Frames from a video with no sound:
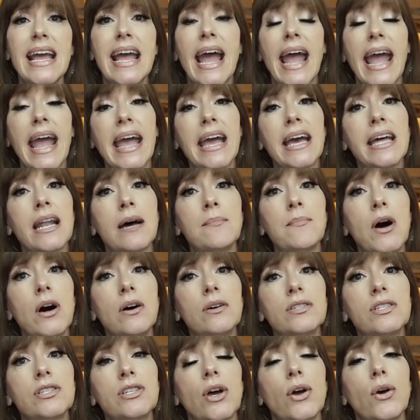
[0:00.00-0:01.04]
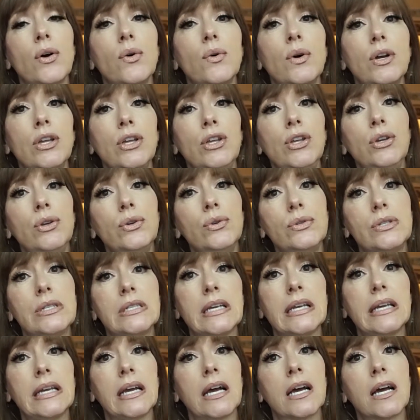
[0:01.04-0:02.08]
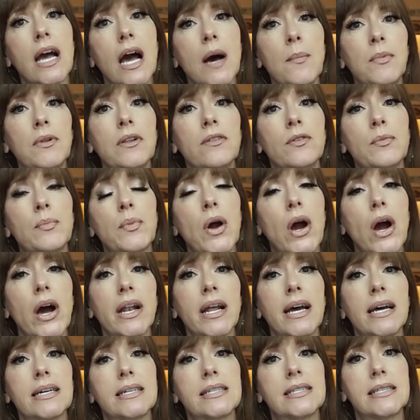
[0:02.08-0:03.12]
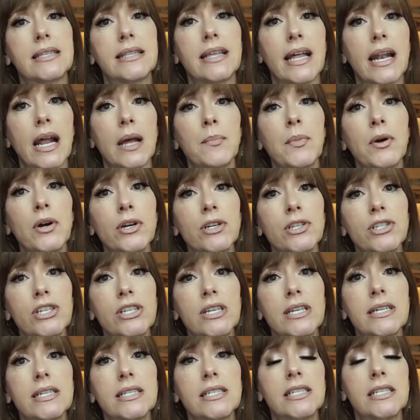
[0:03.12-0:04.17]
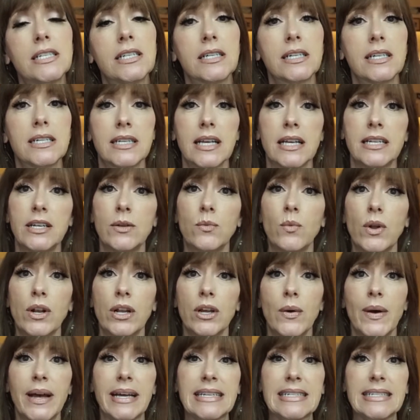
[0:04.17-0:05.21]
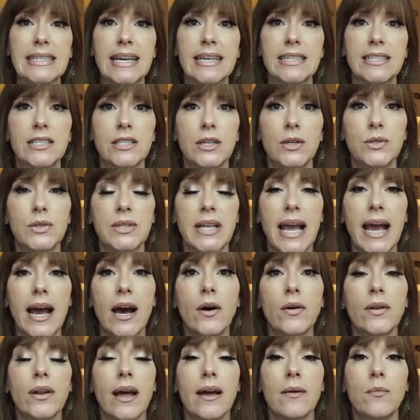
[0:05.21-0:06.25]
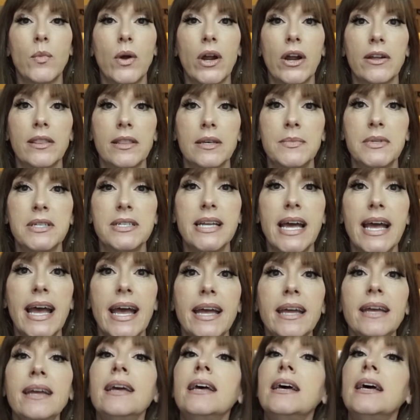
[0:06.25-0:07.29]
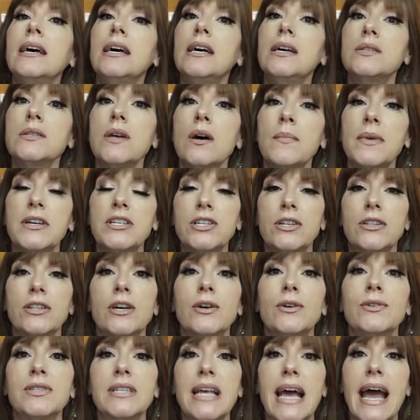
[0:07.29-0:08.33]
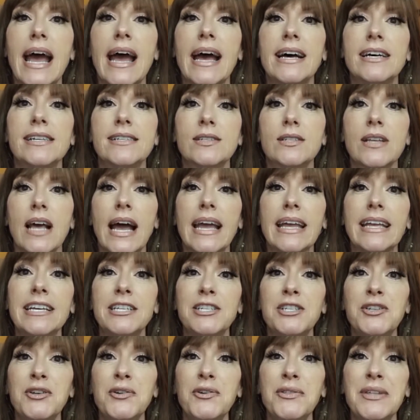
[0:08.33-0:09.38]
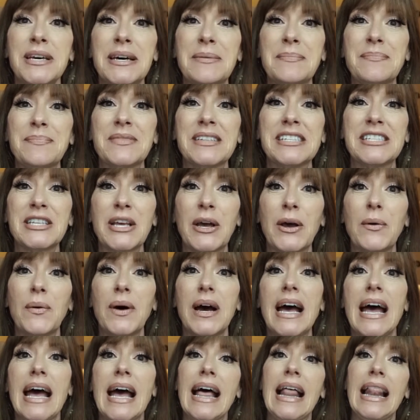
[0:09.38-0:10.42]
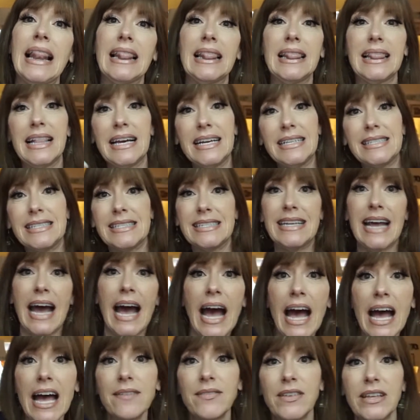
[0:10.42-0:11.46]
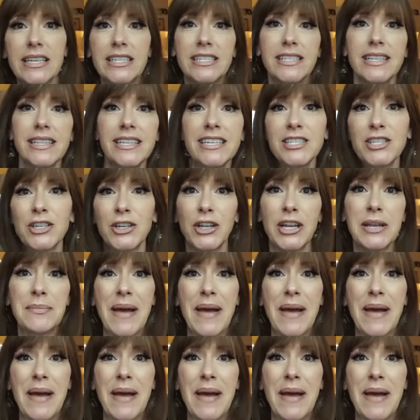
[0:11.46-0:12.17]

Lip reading: And I'm also using a couple of the products that I purchased because I did want to go ahead and test those out. I'm wearing them today, so I'll mention those as I get to them. So let's dive into this goodie